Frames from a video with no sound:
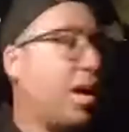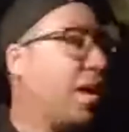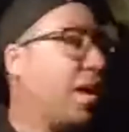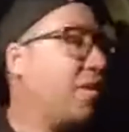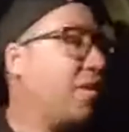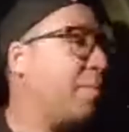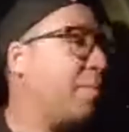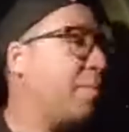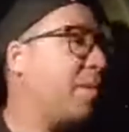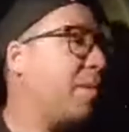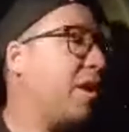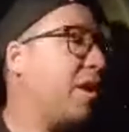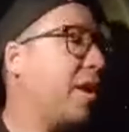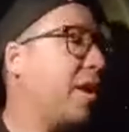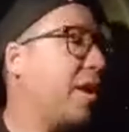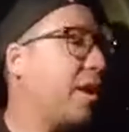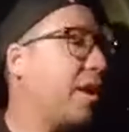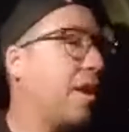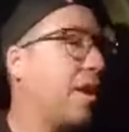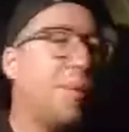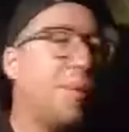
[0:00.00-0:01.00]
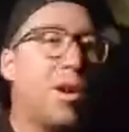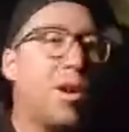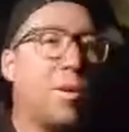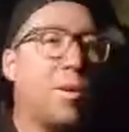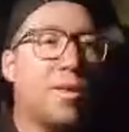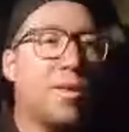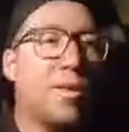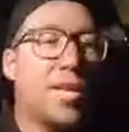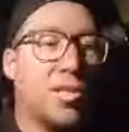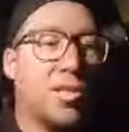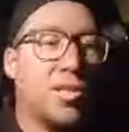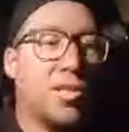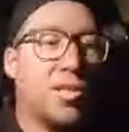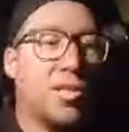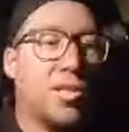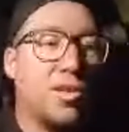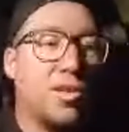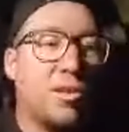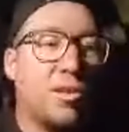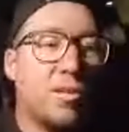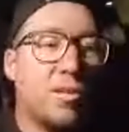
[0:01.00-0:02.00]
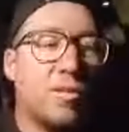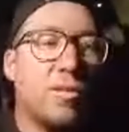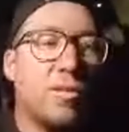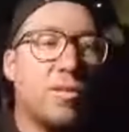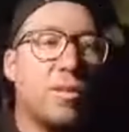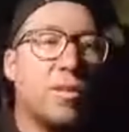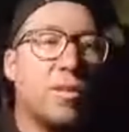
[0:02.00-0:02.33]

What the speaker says: 100 out at the moment. That's good.